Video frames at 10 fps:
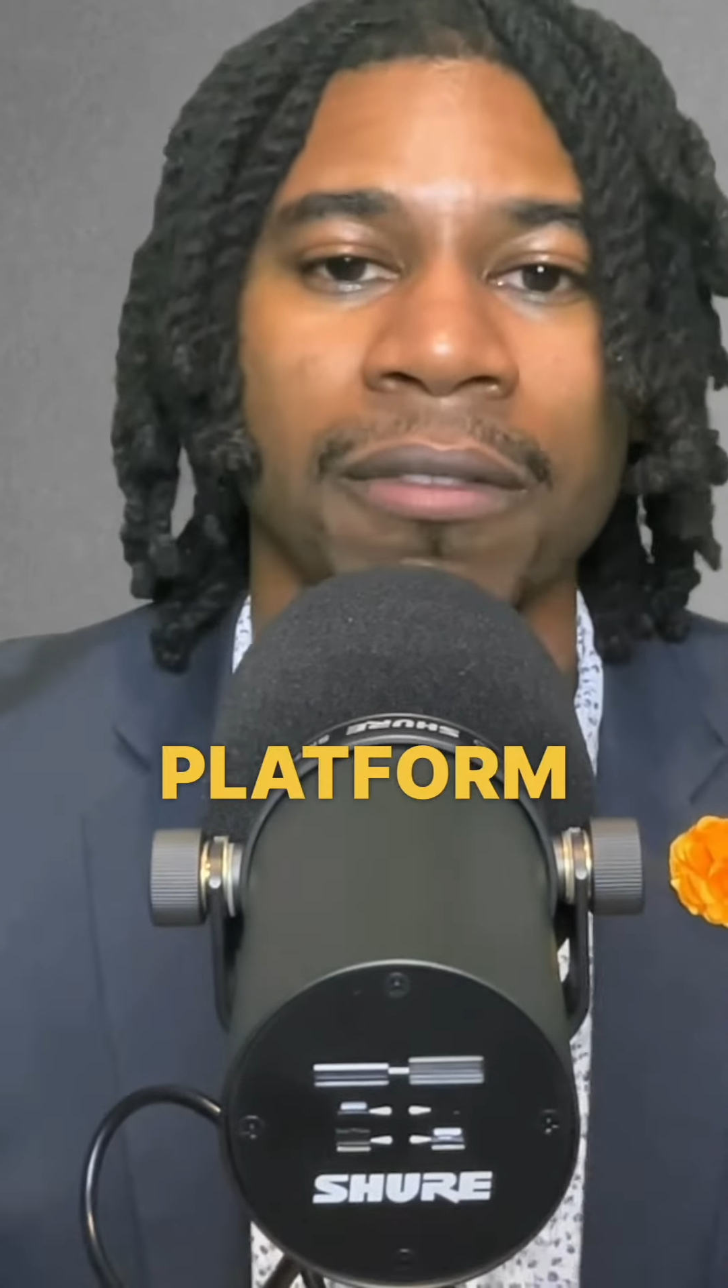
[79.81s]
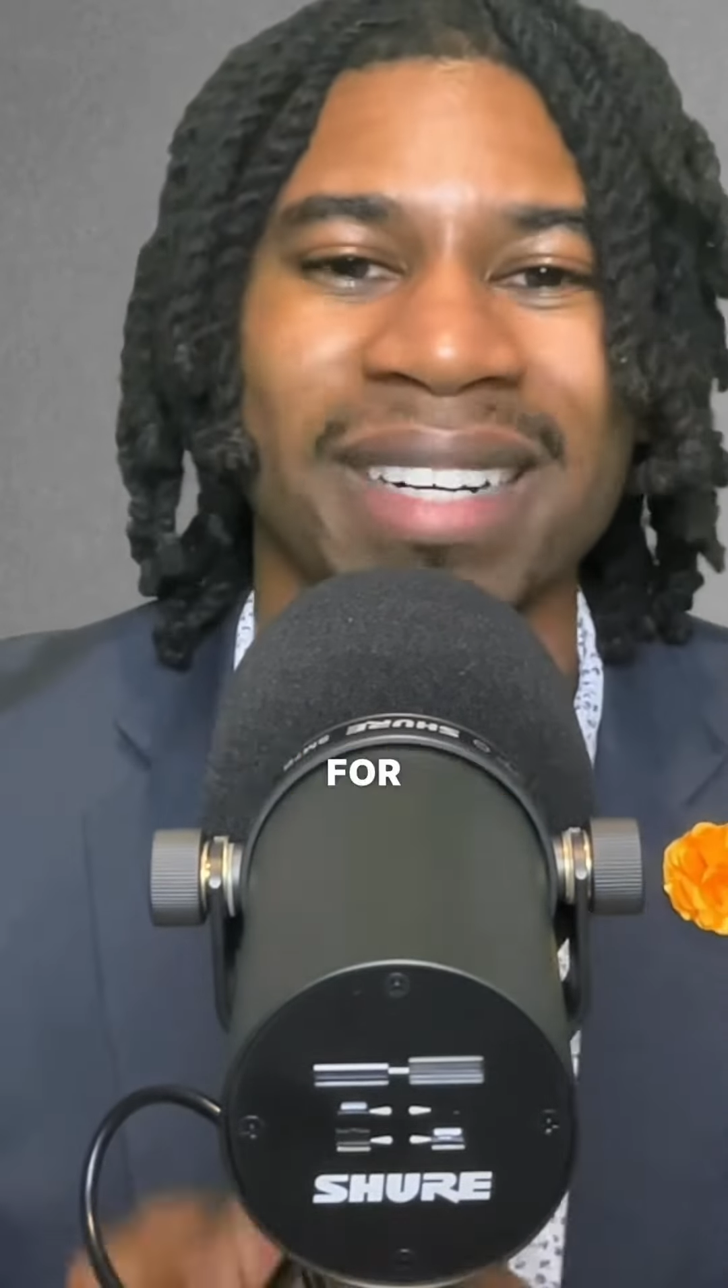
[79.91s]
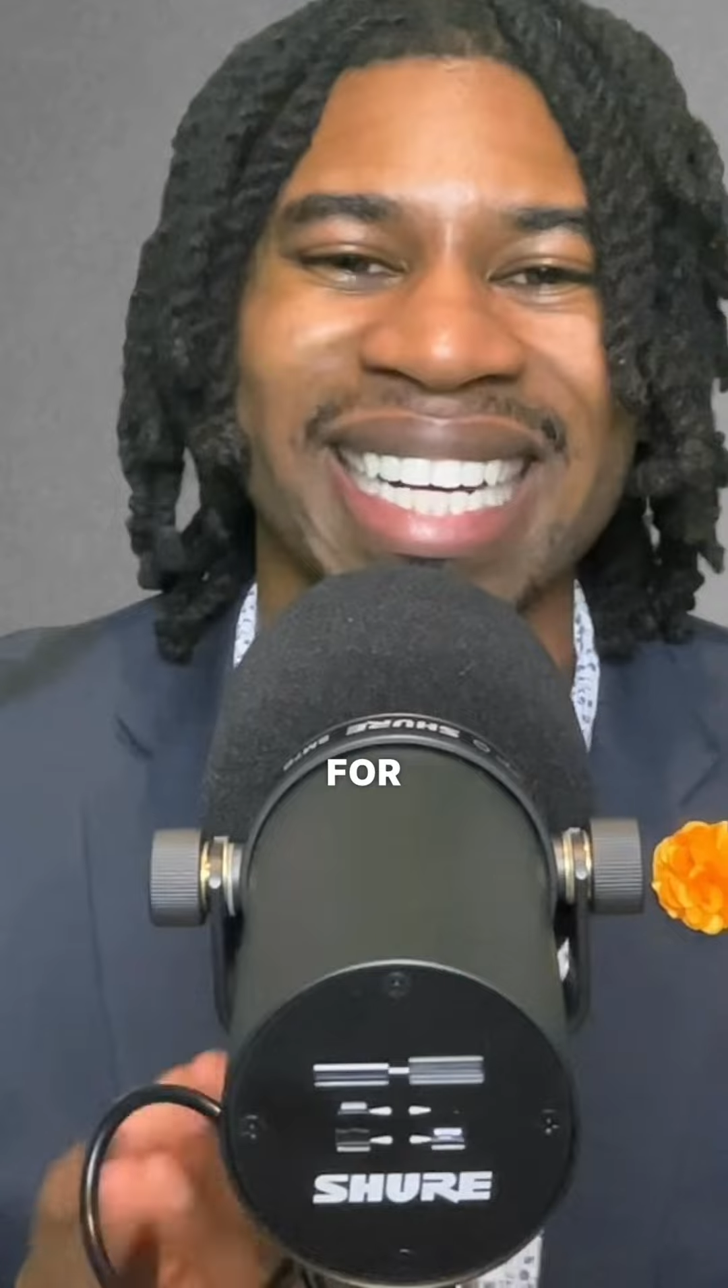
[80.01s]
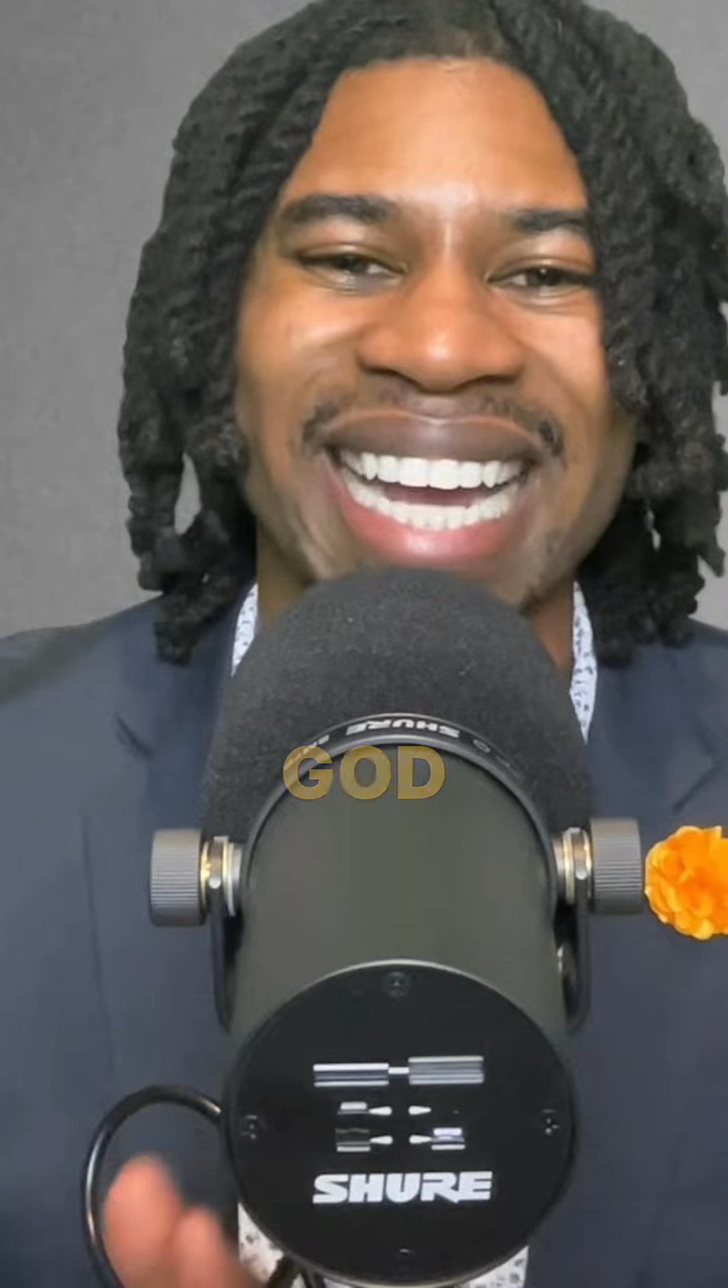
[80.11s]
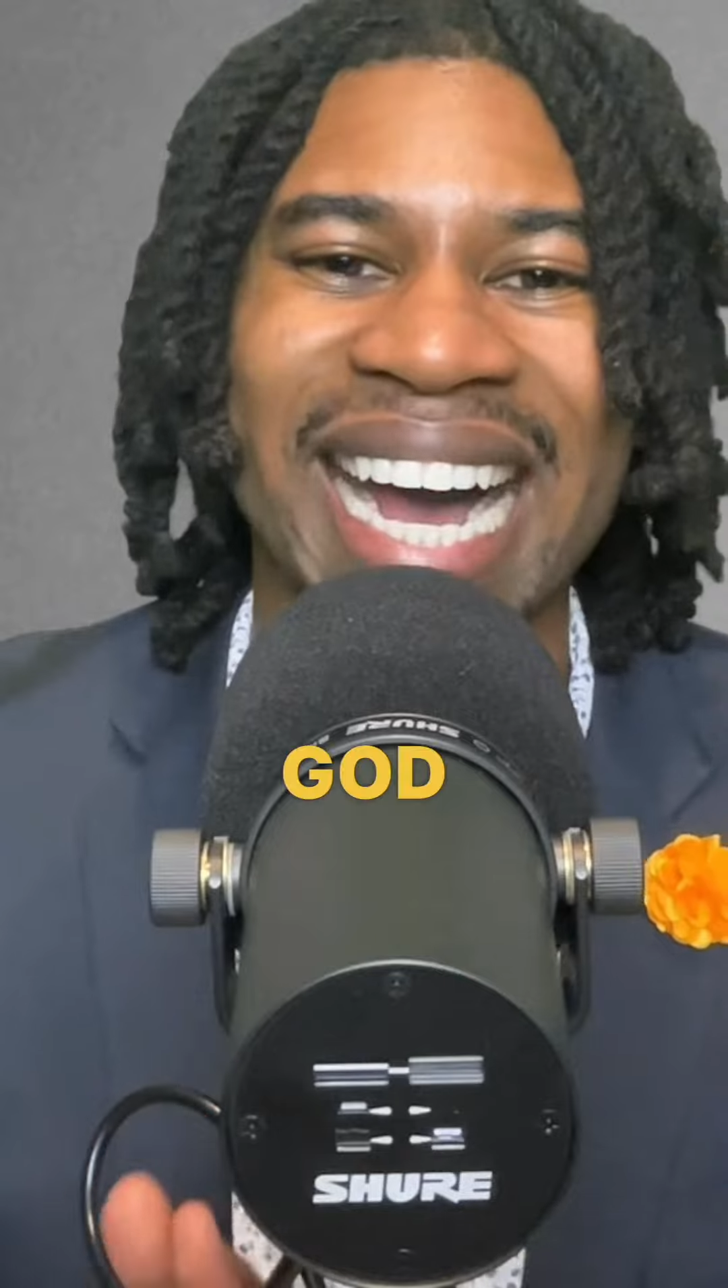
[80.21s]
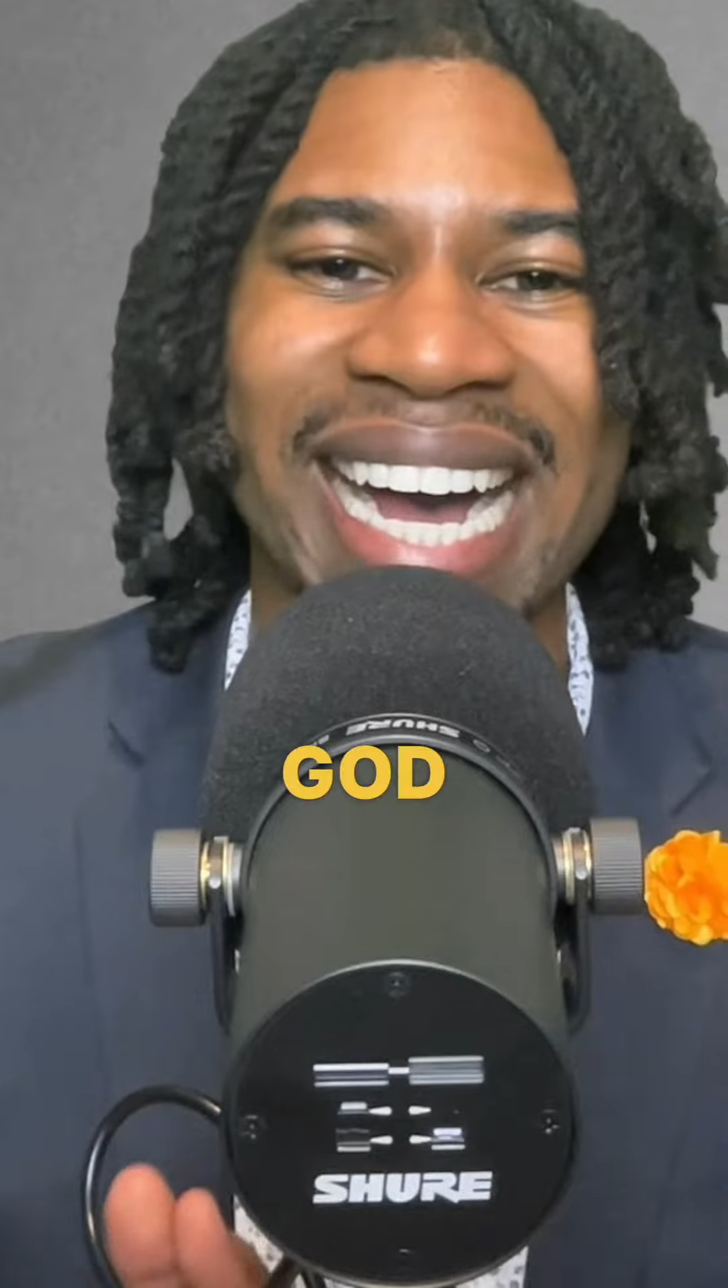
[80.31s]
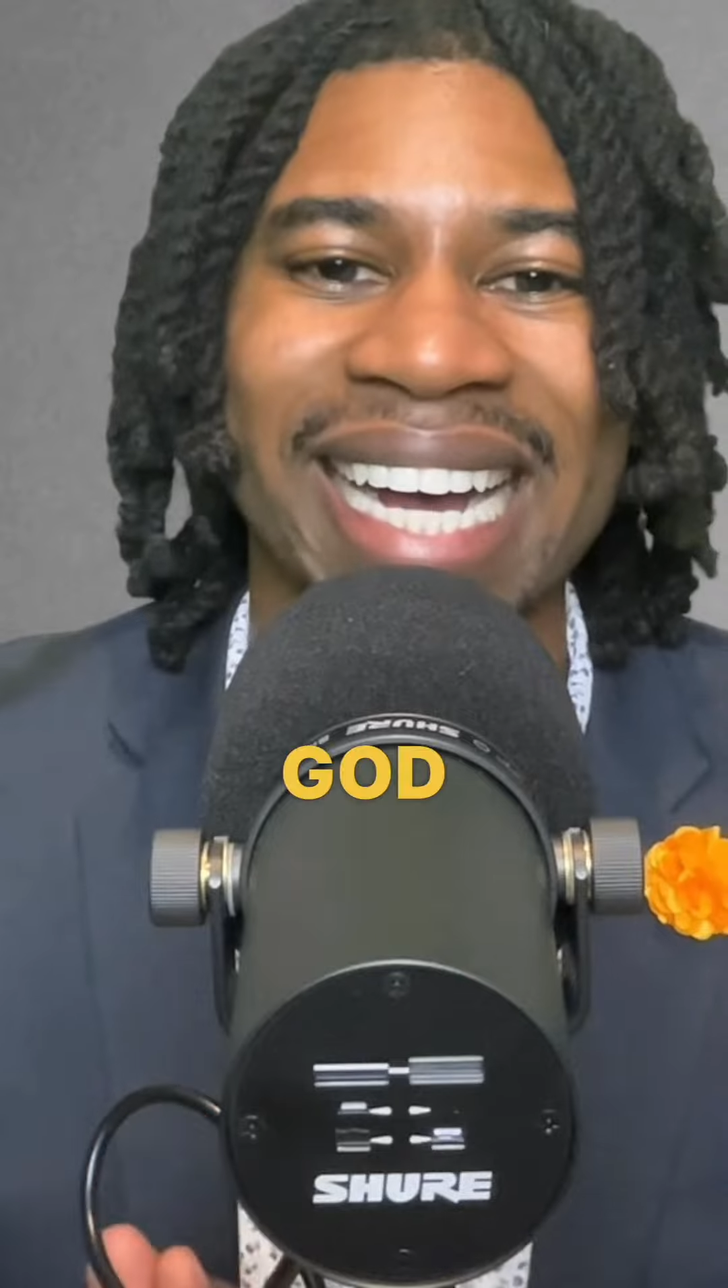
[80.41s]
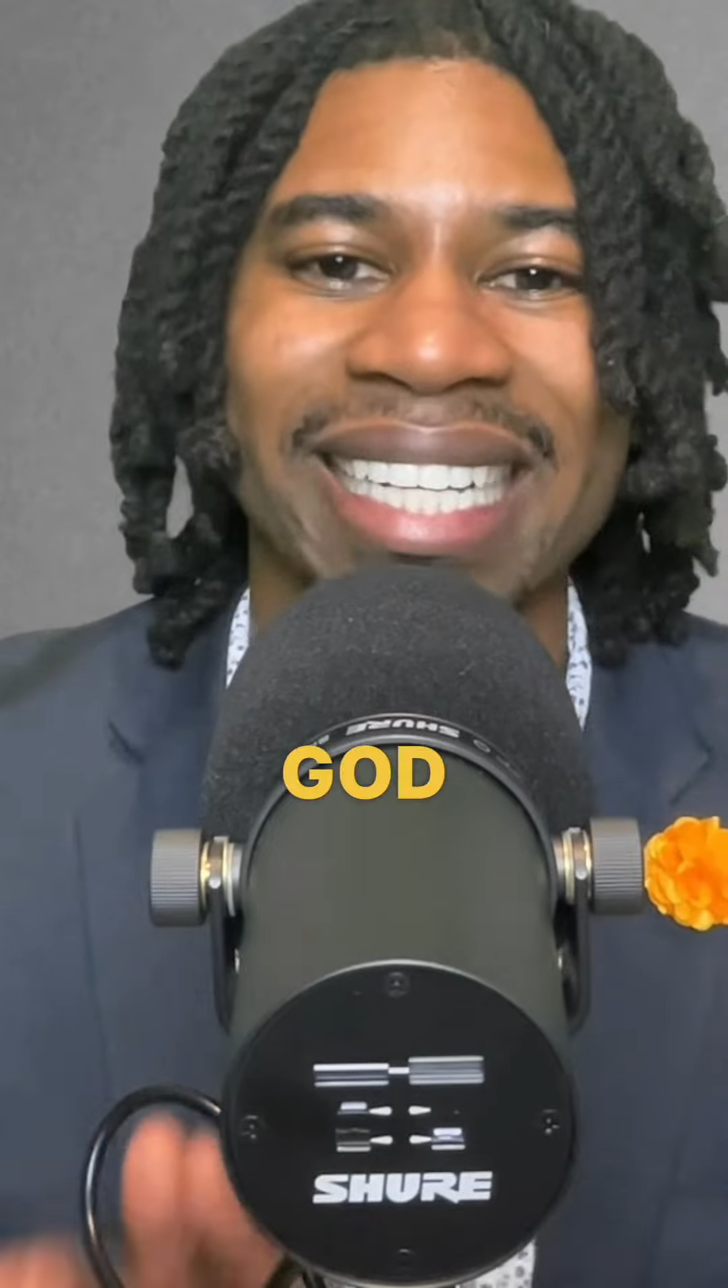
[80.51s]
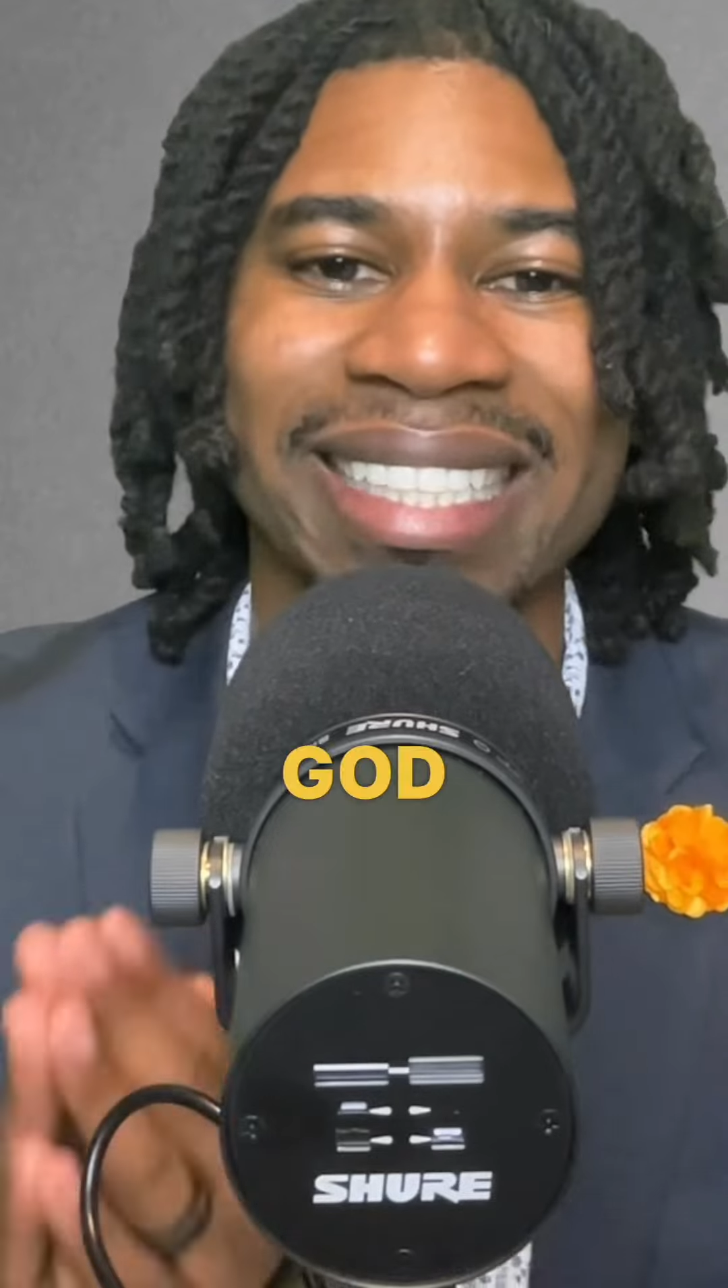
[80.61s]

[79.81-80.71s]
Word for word: for God